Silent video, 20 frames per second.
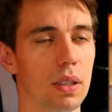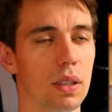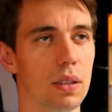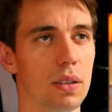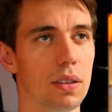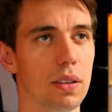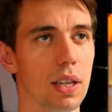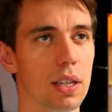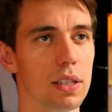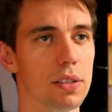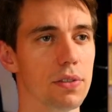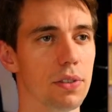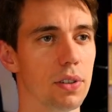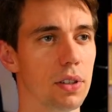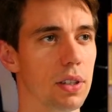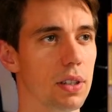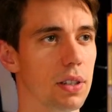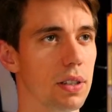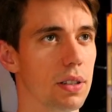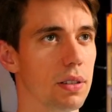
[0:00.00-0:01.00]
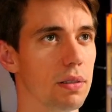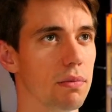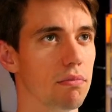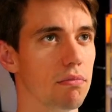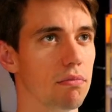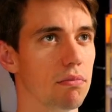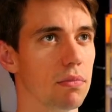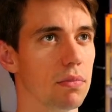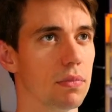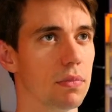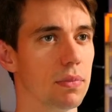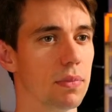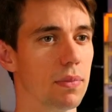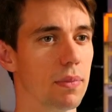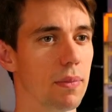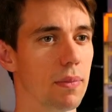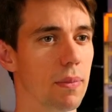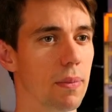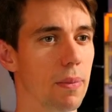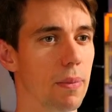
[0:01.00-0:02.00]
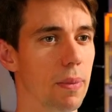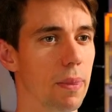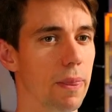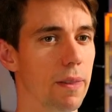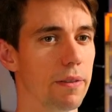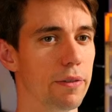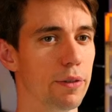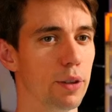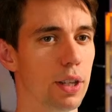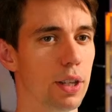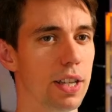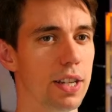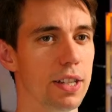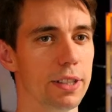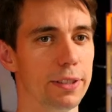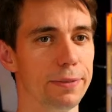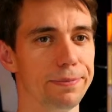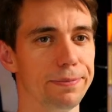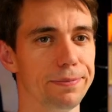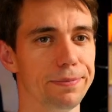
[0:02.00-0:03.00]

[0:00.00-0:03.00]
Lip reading: Thanks for the hint.